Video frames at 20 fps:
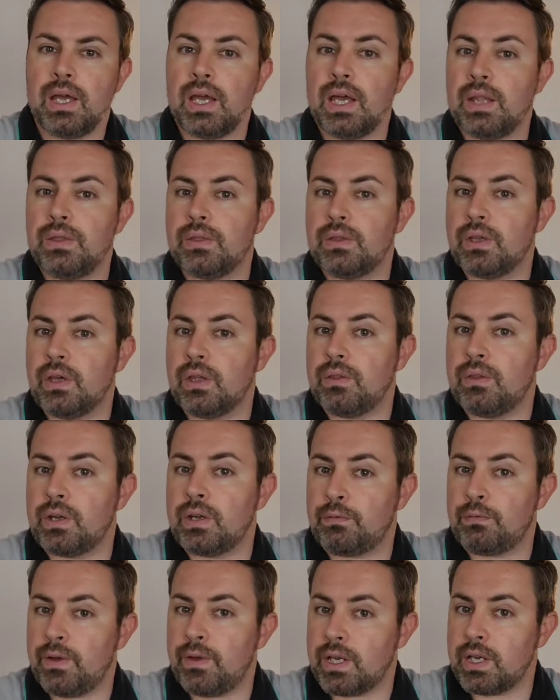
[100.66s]
in that they're
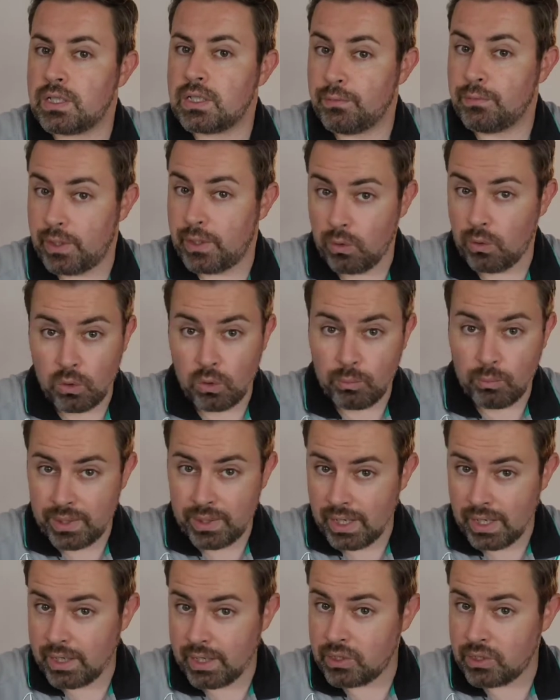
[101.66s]
effectively,
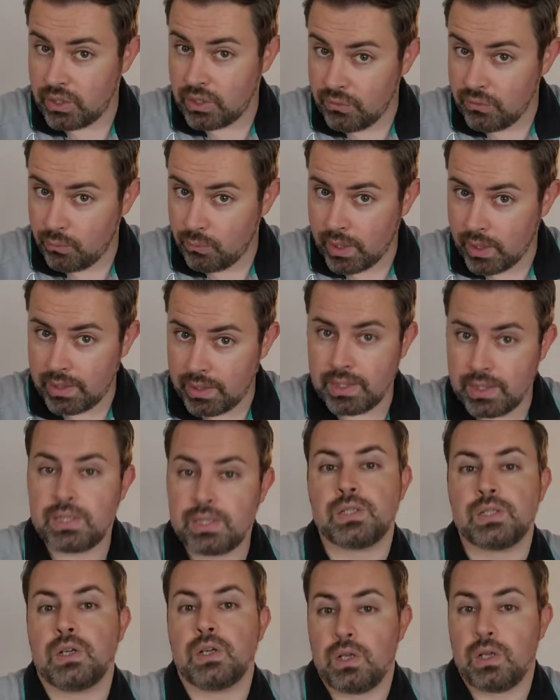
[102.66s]
albeit a chief
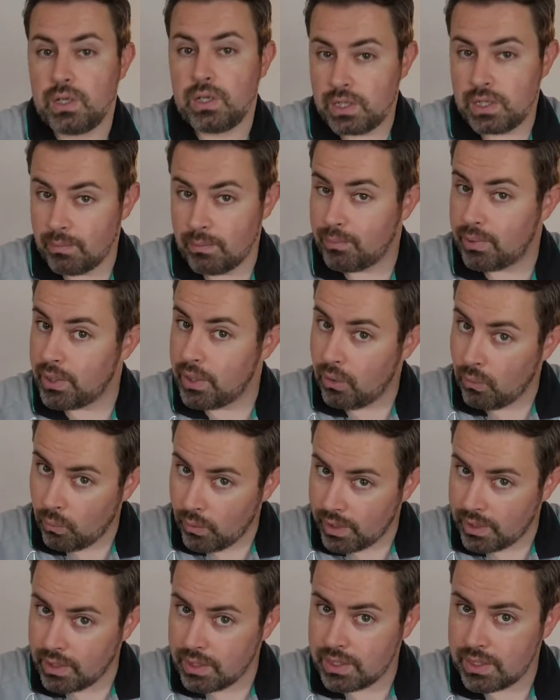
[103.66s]
witness, simply a
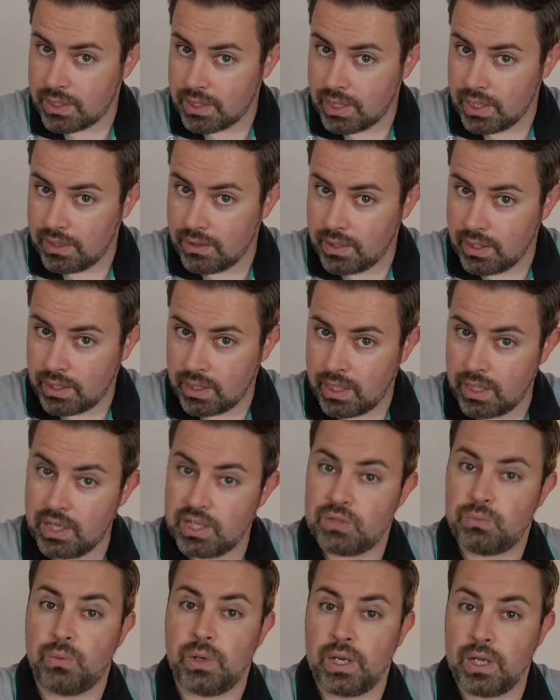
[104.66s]
witness in the
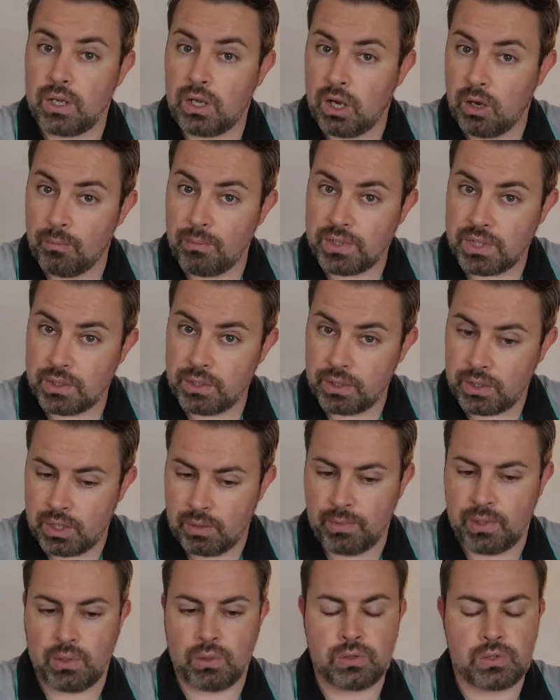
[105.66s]
case when it comes to the
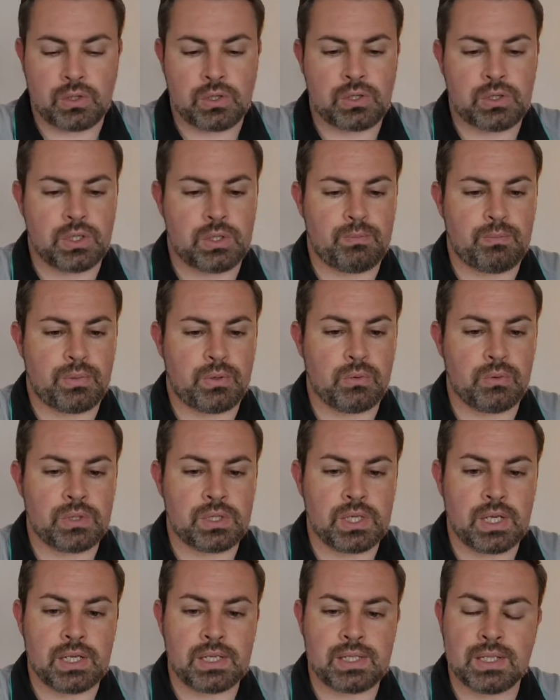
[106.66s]
criminal justice
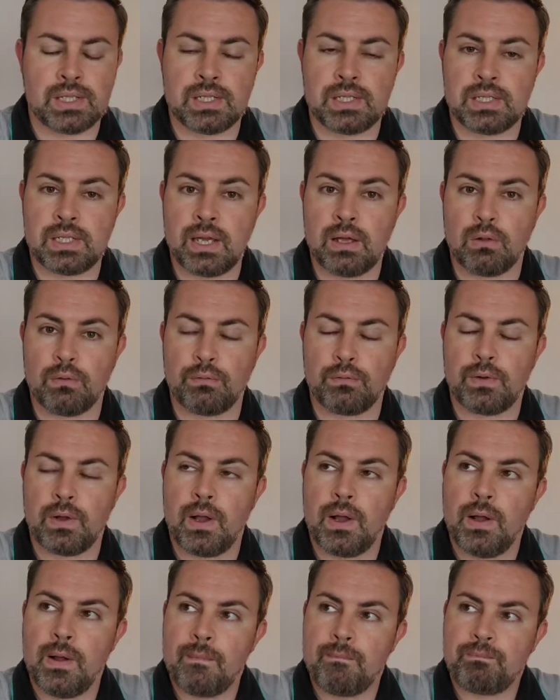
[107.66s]
process itself.
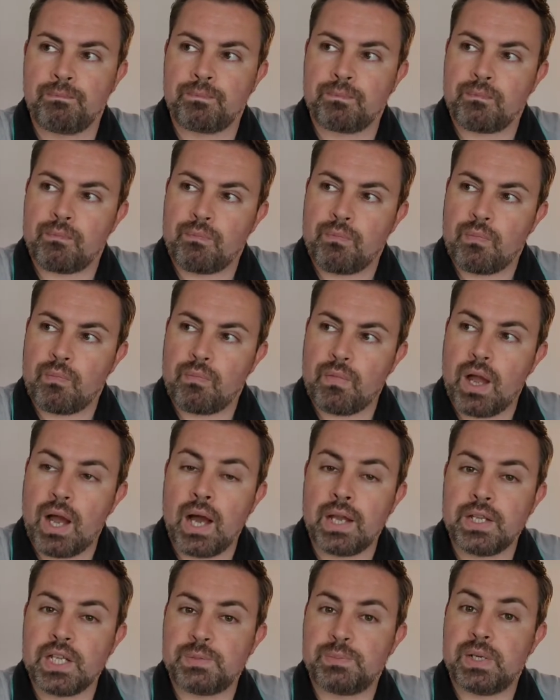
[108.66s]

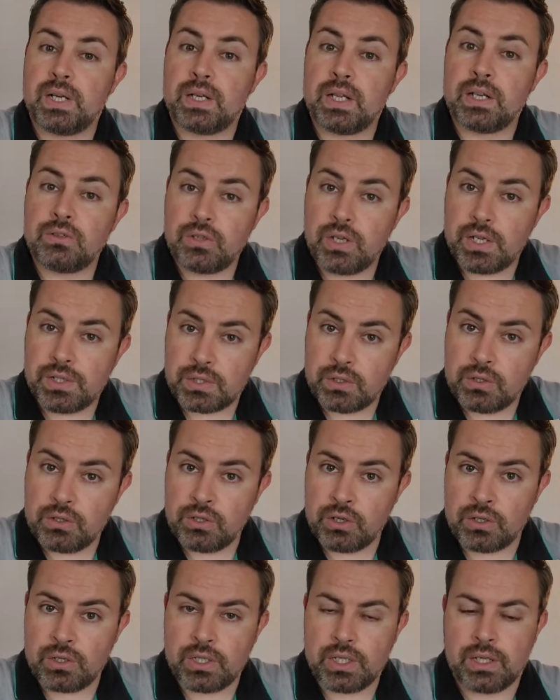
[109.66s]
And it's been an interesting
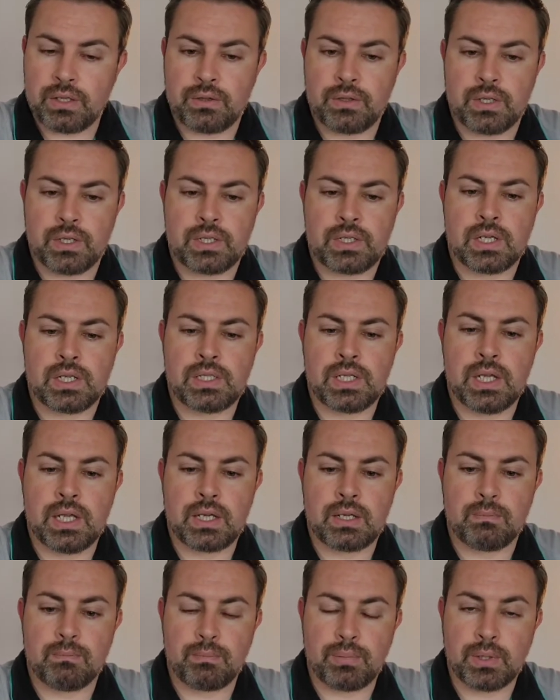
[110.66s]
journey that has
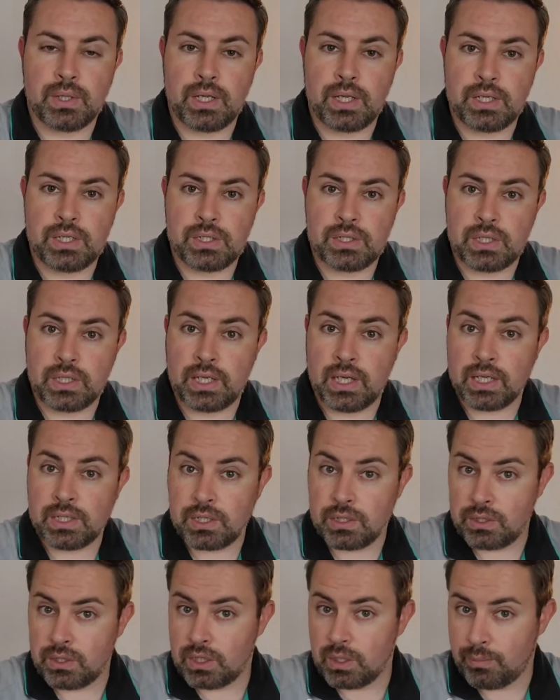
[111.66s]
taken place to get
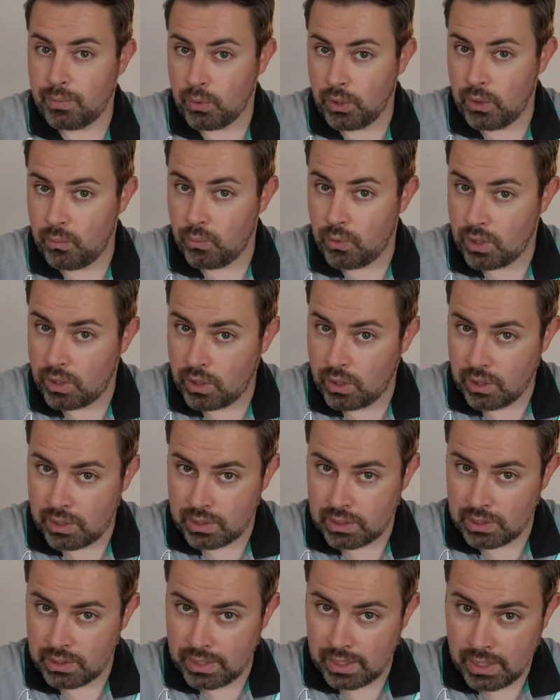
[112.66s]
us to the point we're
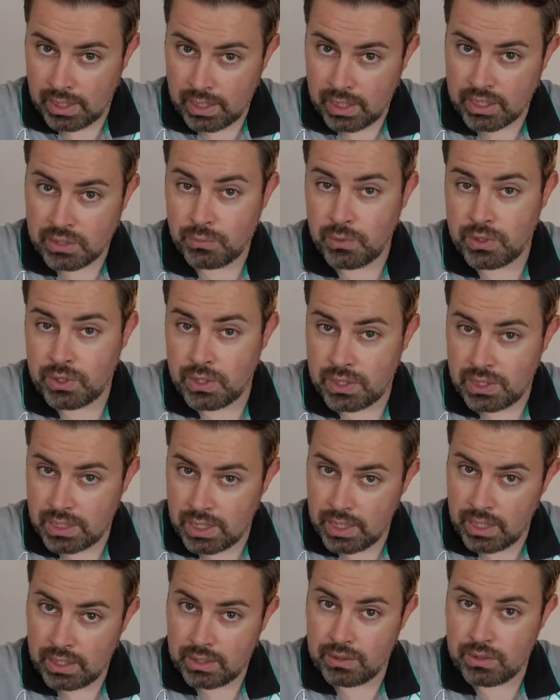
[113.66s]
currently at, which has
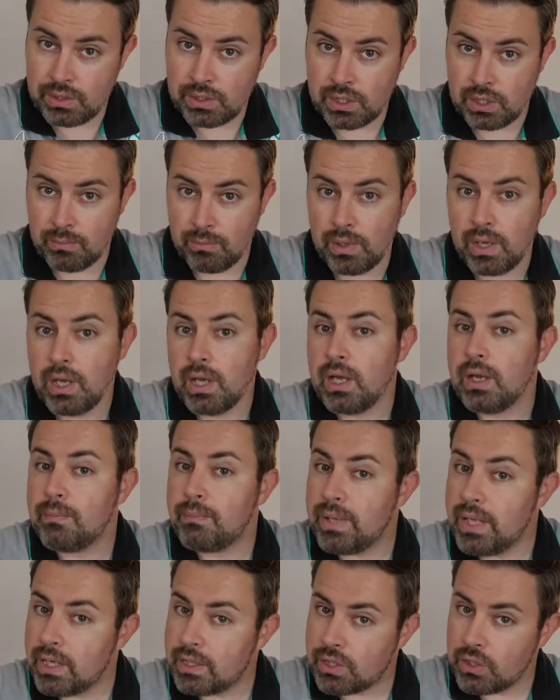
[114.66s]
taken some
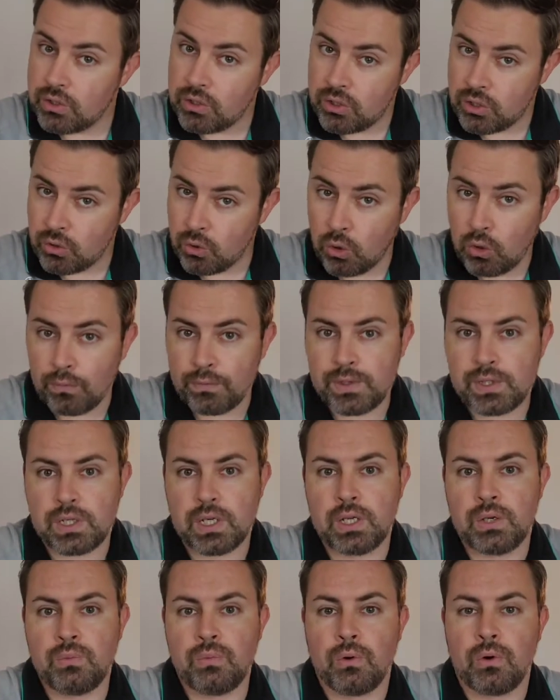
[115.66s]
peaks and troughs
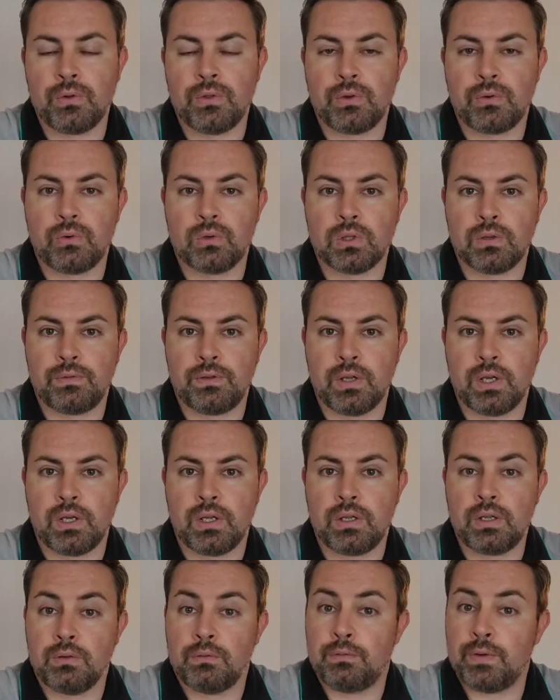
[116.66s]
in what the role of
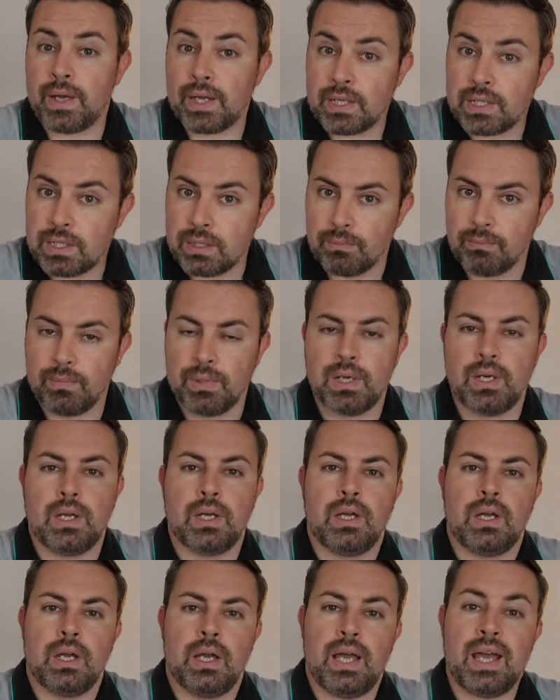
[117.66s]
the victim
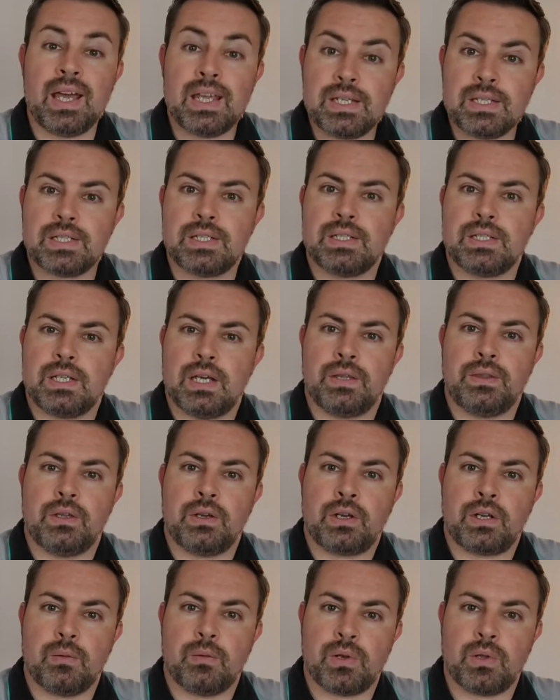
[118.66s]
is in the
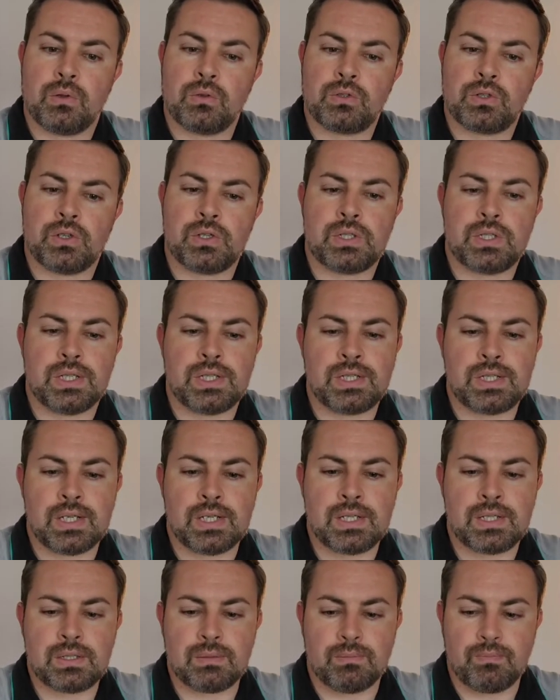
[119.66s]
criminal justice
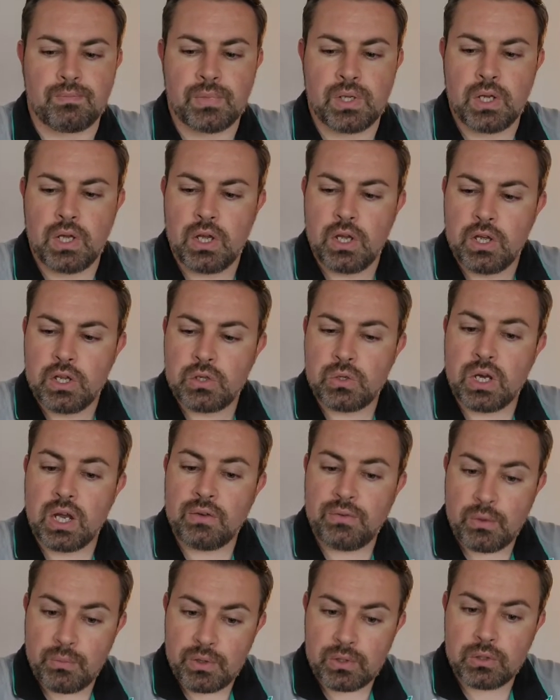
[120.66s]
system. So
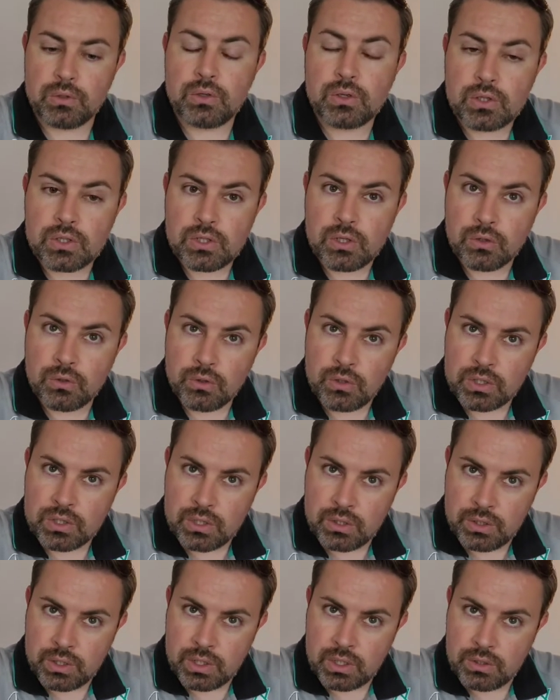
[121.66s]
if we were to look
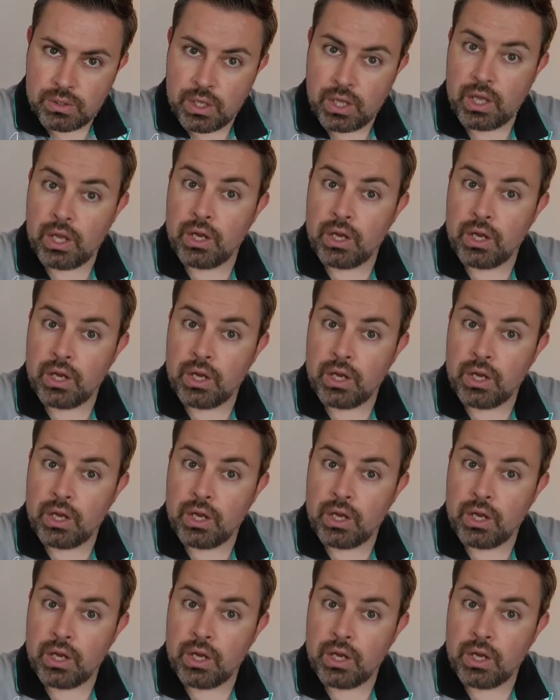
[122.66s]
to the